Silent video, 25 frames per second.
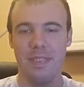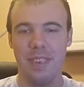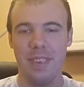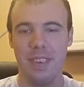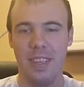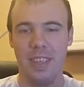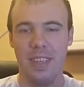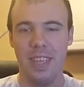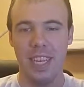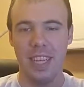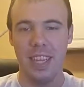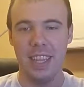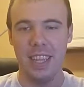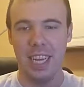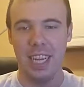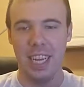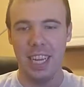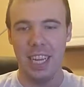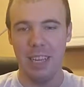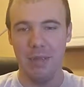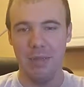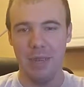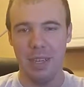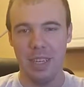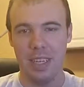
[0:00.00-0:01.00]
not that I
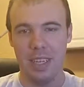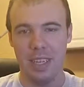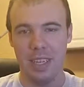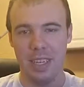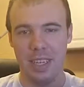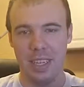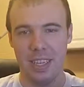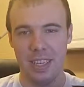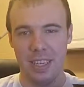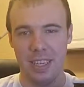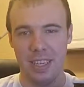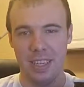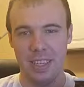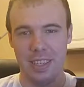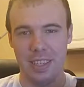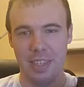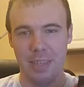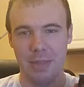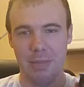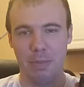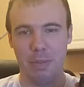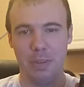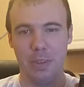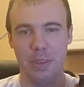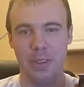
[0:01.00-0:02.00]
am a, a
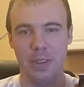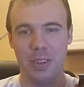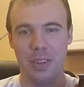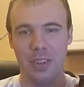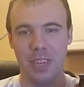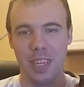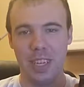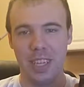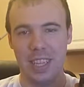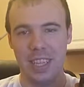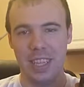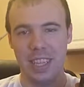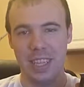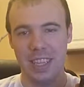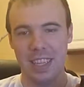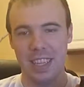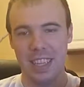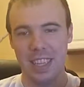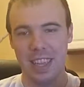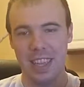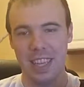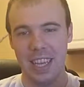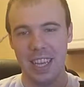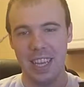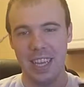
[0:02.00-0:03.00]
supporter or anything
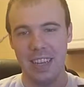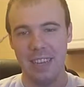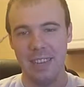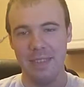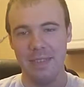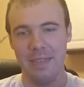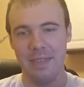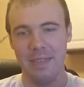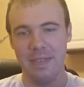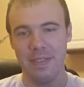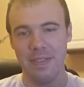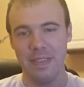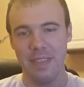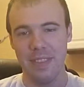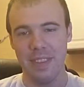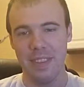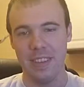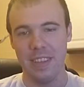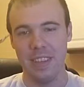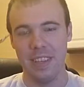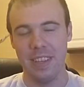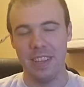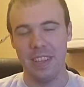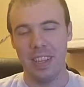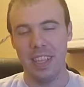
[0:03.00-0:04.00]
like that.
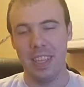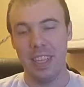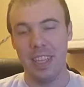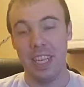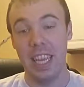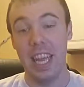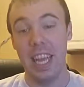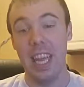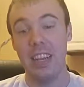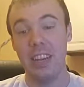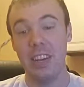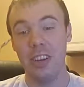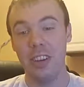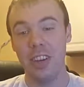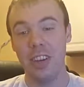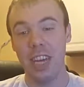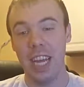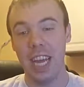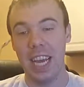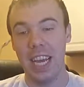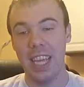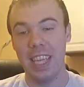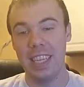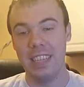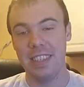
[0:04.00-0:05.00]
Yeah, no, it
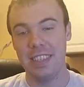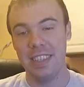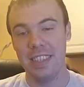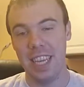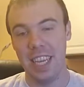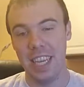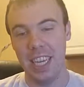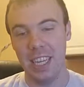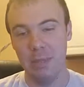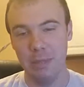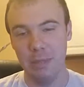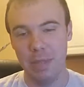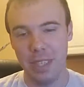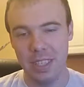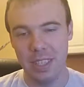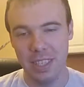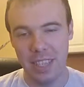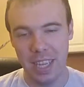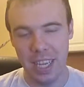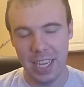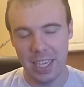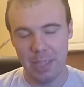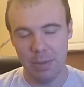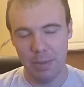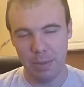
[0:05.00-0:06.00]
has cannabis.
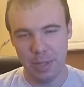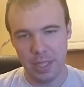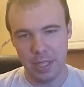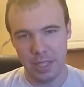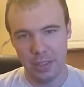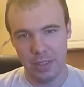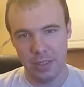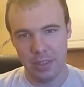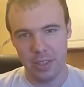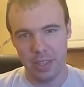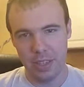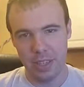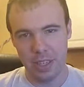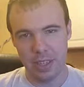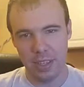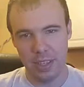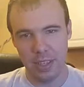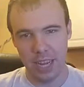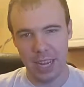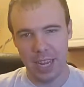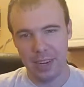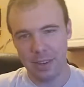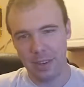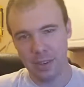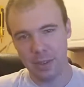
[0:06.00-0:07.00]
It has been used in other
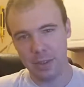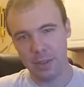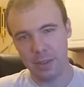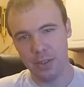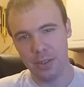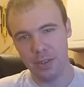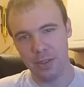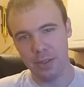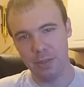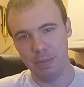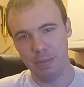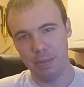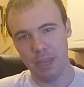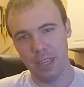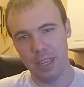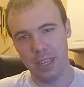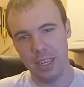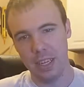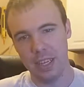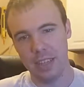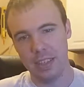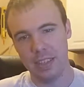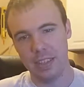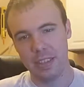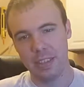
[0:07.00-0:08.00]
agricultural
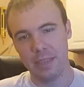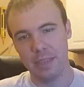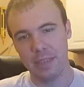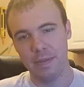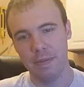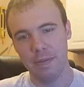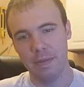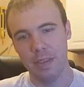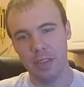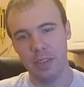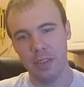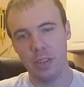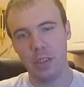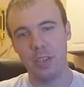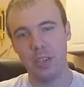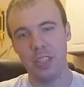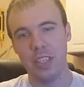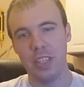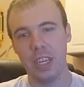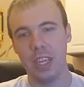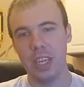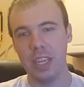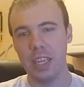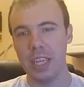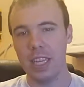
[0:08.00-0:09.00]
products. So
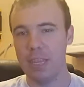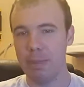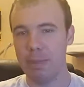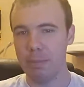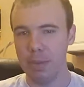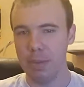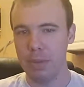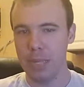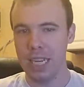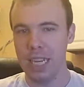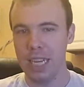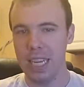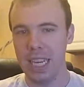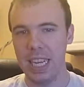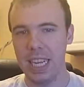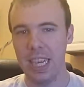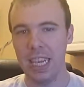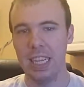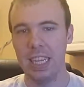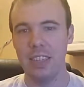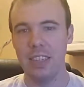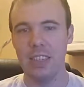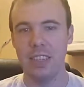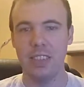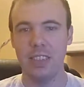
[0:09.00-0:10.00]
it's not like Bleeding
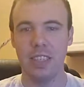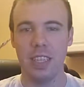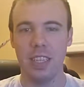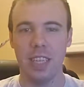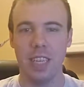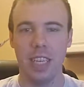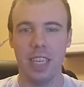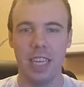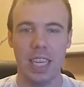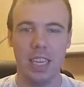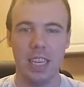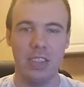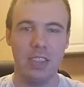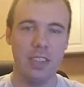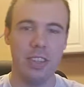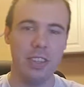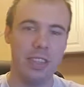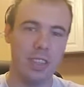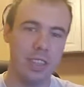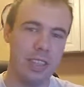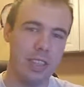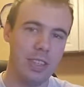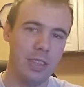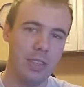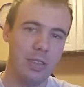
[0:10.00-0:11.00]
Edge. It's just
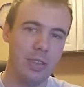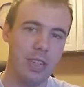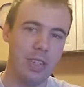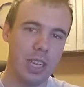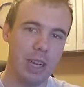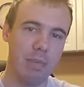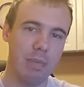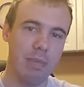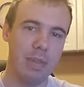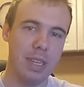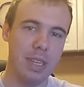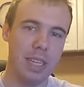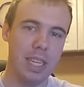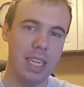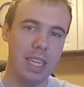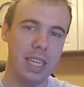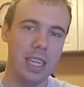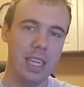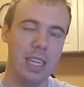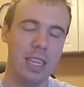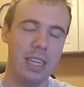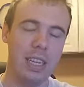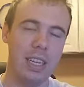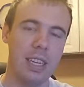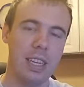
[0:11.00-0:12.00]
a new
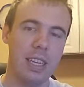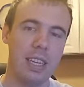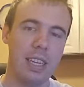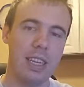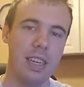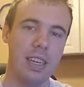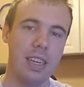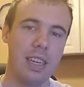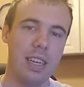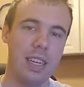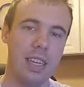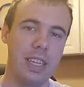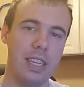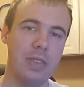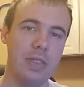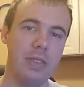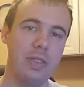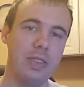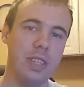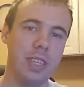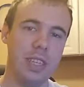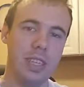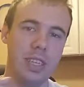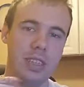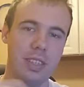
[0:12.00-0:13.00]
company uh,
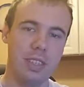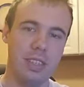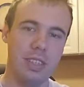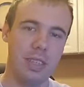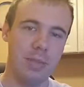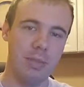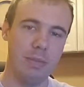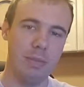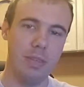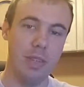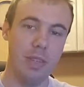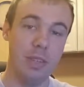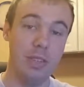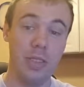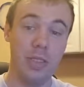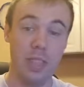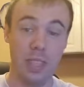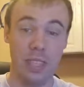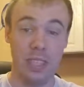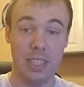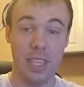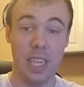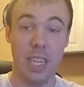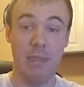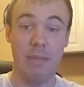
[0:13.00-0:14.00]
using a sim- using
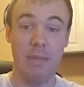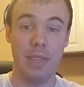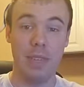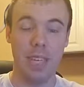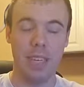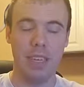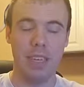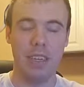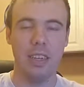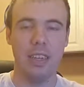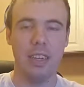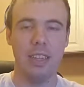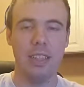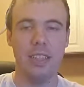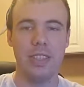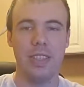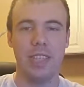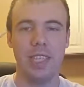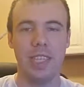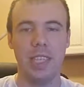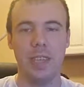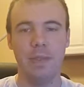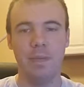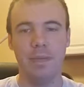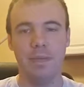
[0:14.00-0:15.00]
the same
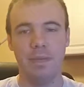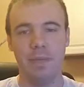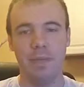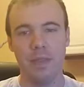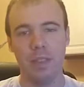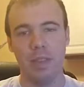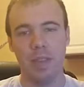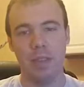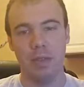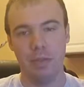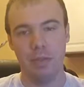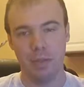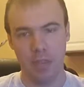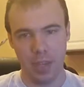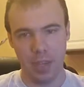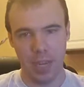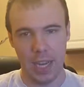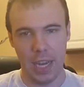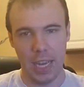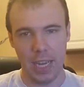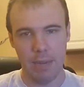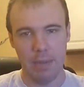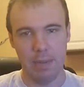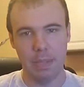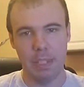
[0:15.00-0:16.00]
technology for
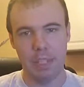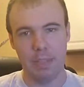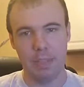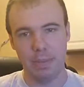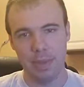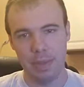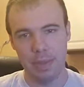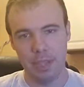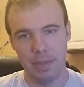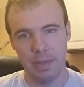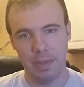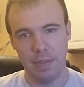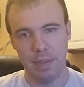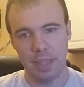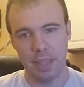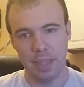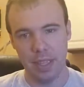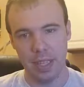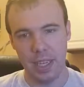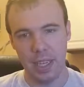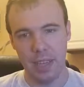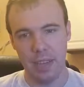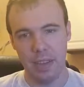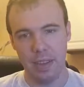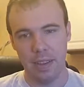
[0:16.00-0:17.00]
cannabis
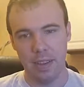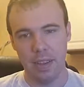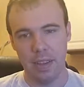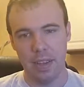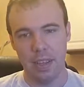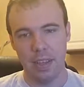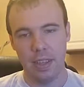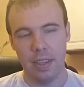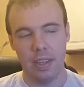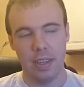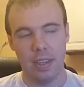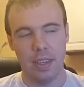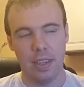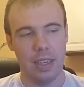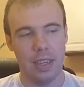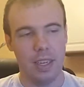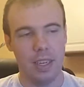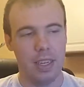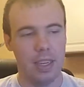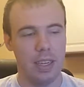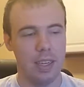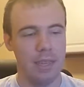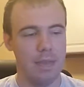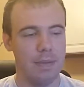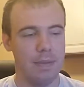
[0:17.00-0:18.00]
specifically.
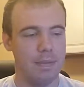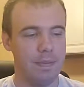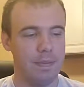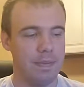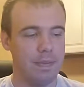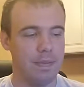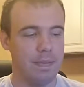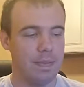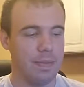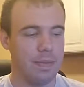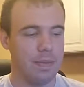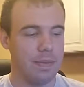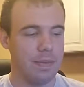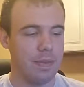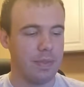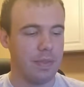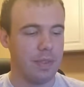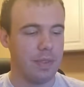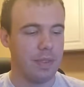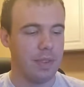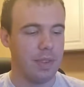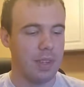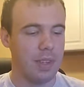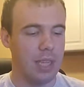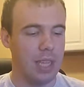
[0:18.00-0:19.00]
Um,
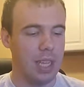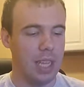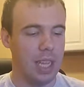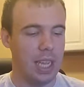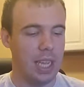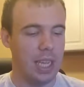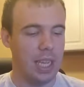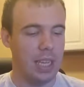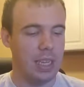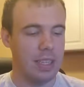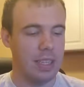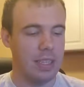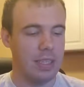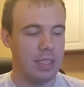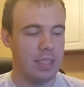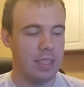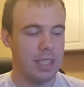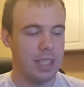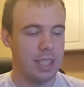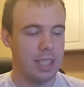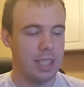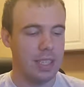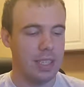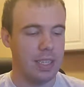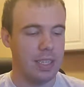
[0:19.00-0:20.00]
and
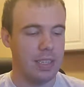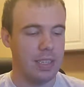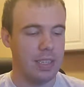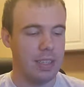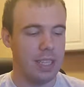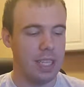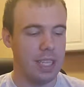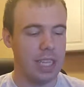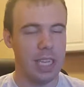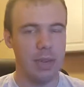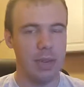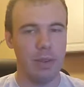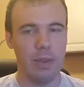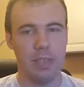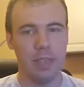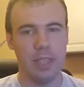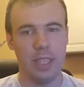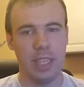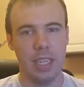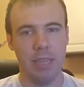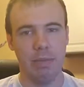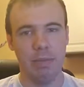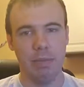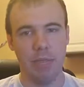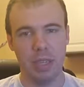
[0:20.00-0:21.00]
uh, like I was
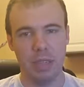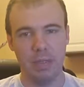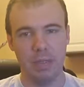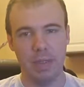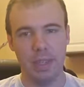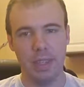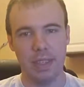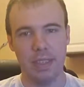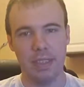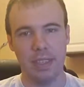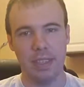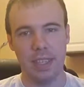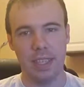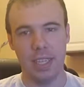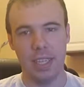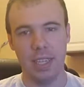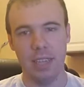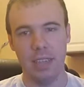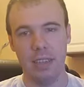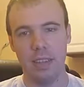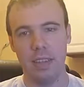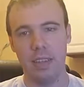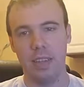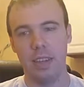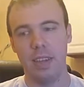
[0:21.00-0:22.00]
saying
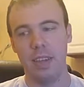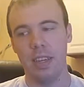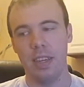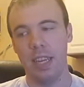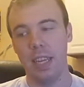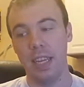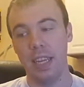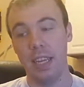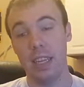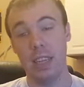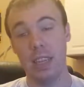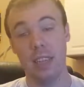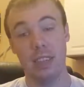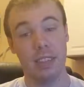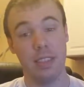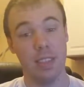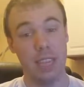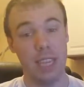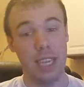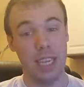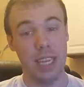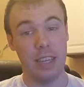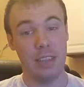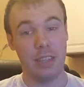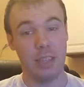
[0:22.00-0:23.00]
previously, I can
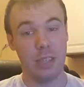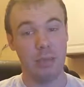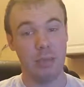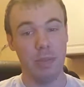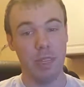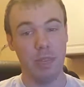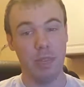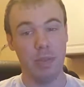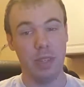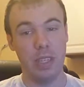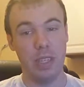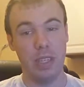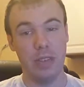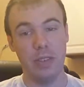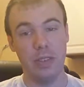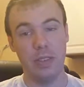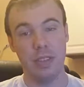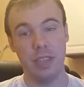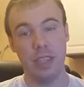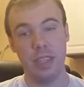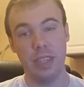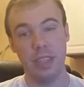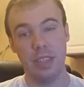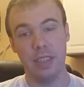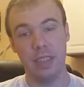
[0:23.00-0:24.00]
see how somebody would
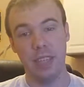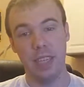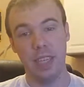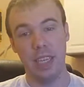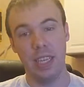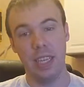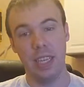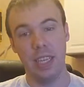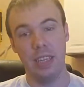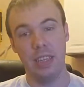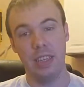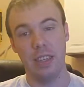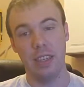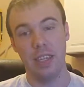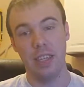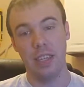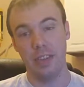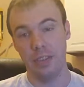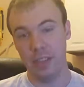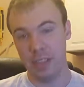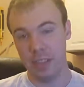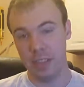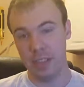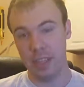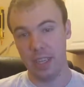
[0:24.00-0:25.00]
use this in a
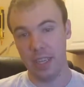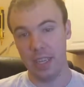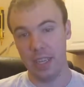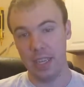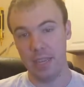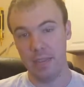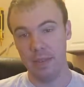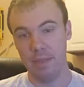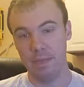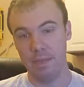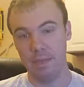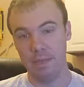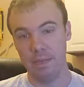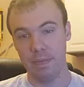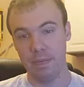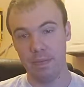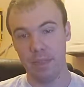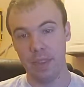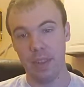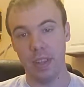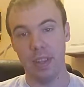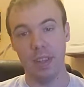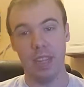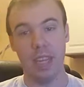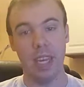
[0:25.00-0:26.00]
different setting,
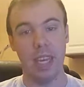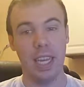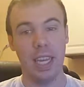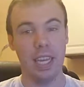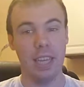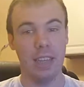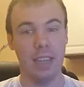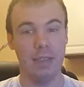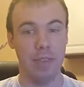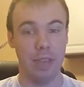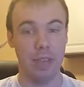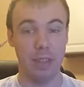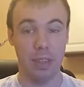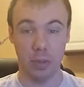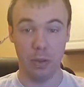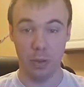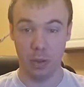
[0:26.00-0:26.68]
like if you had an